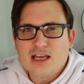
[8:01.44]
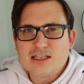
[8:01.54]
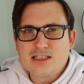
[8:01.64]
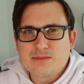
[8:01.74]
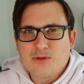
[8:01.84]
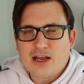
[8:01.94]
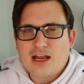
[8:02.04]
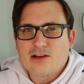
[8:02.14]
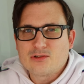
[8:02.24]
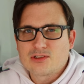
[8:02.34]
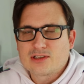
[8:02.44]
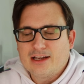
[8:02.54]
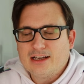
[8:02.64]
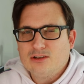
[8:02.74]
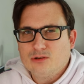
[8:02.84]
get into my house
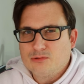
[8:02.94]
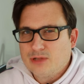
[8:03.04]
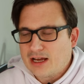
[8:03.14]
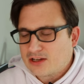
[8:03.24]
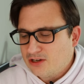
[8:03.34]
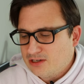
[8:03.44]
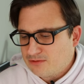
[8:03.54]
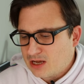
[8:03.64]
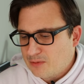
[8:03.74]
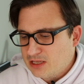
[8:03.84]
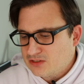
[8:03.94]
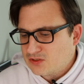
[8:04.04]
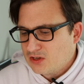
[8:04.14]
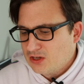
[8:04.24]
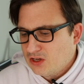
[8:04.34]
and all that kind of gubbins.